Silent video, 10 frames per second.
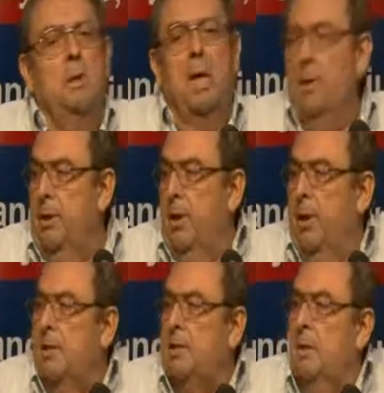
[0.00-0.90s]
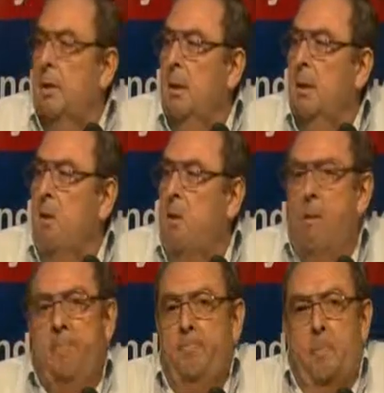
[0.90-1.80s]
Nowadays,
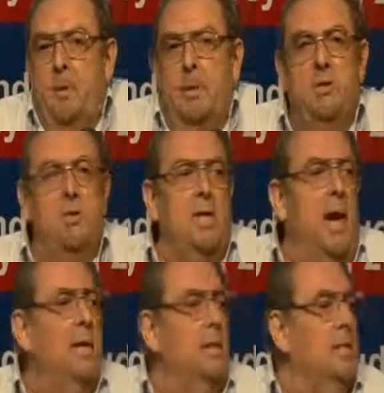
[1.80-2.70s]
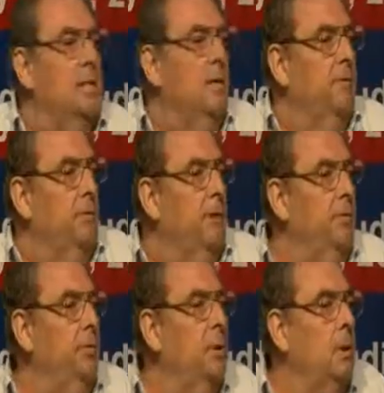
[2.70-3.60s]
the society is
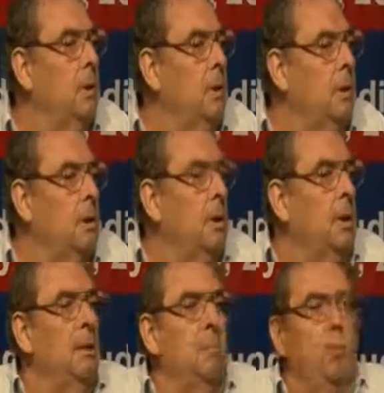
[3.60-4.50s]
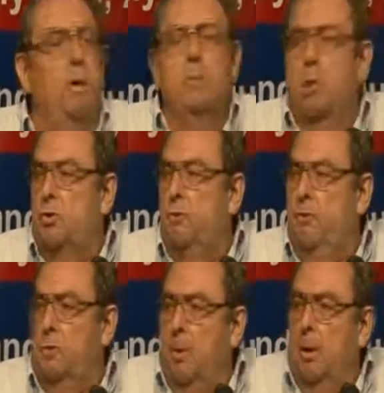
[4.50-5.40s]
different. We watch
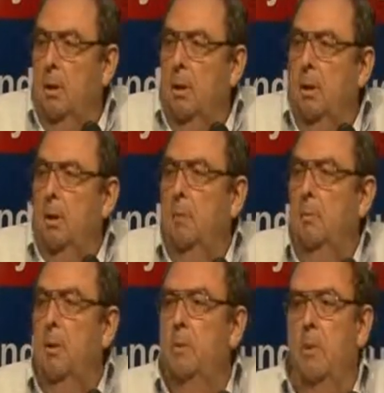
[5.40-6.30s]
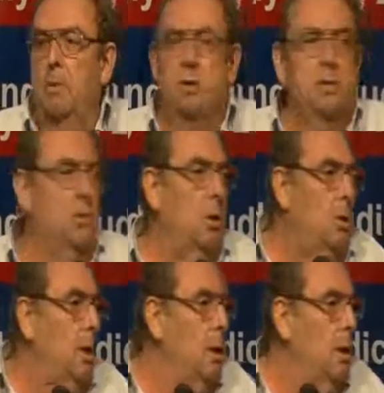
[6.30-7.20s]
football, we watch
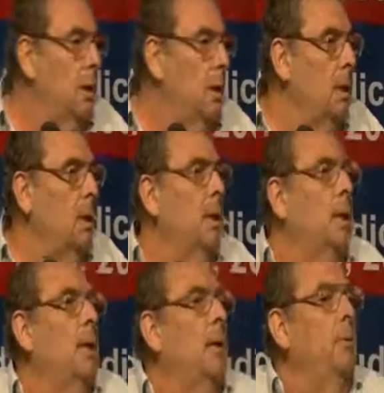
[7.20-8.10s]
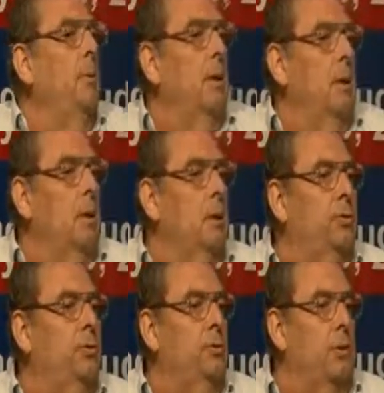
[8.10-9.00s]
soccer, we are
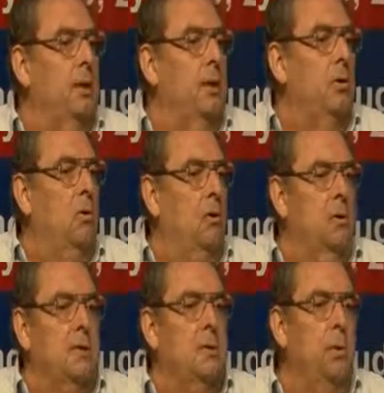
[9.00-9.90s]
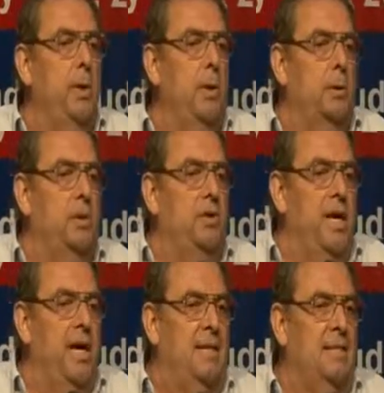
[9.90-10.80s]
not reading all these weird
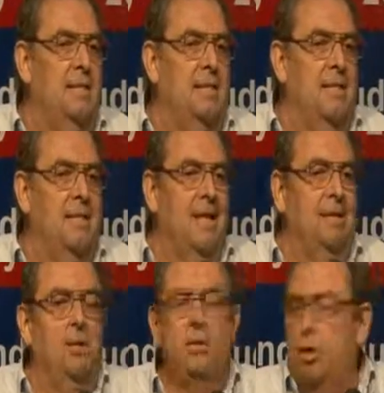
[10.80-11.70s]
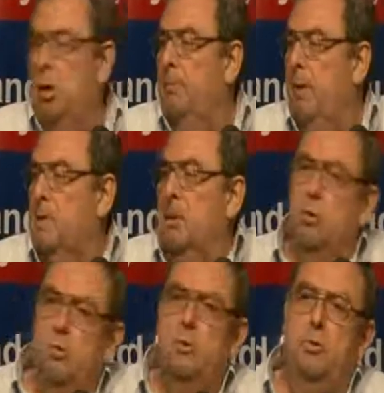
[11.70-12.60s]
texts that Germans
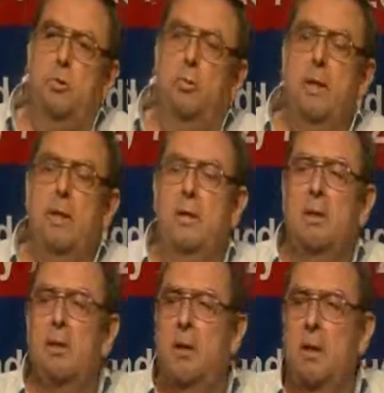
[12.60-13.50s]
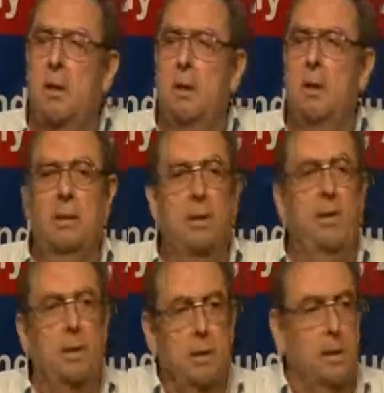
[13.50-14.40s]
used to read there in the
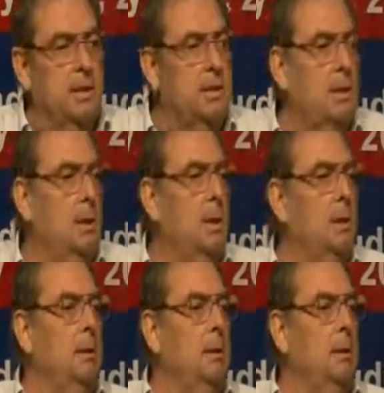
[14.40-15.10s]
30s.